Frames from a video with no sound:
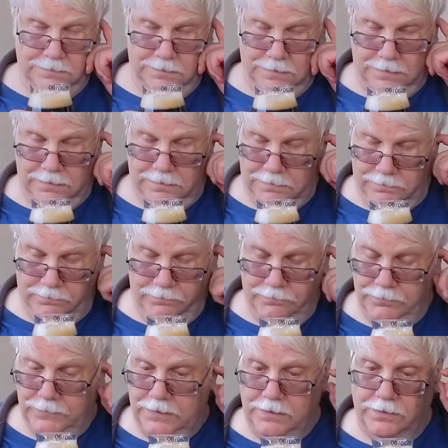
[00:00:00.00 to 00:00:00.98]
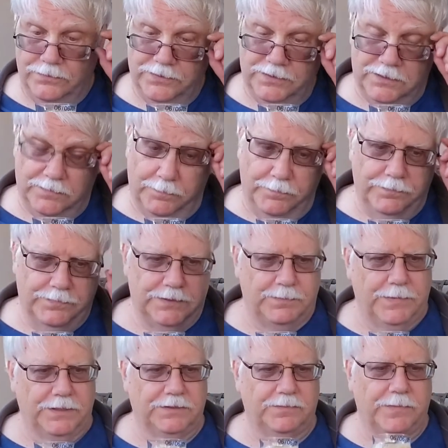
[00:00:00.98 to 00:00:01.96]
And the nose
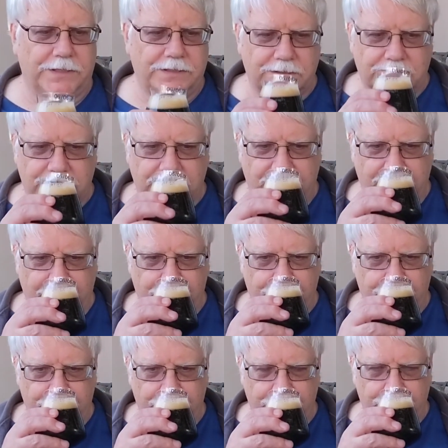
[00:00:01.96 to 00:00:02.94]
smells much the same.